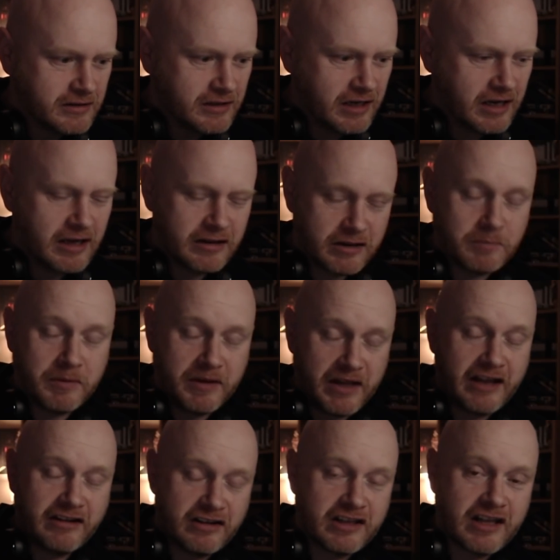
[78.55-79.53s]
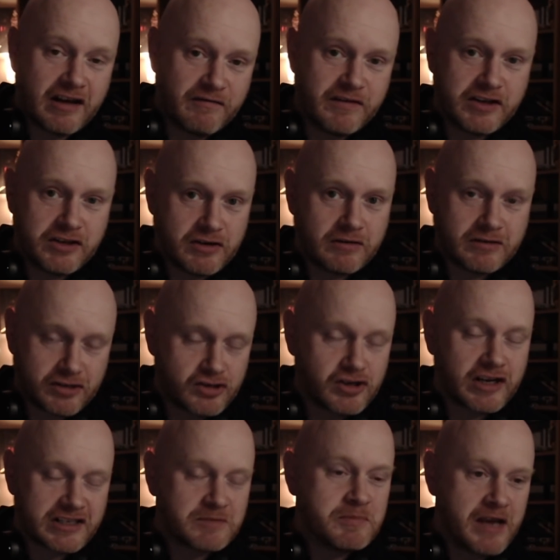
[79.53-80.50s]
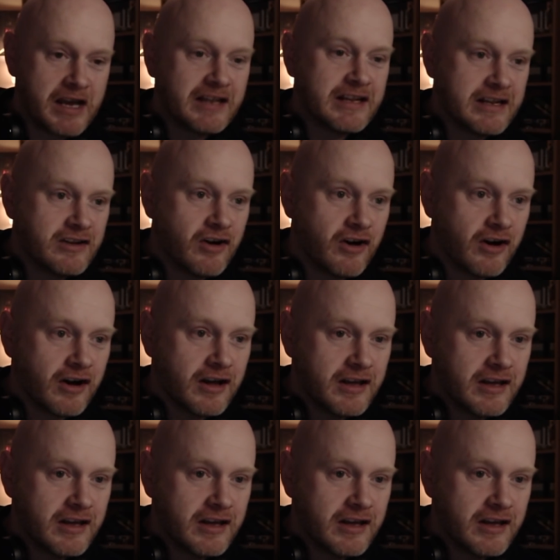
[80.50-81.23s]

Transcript: uh, the end of that video out. Trust me, I did not.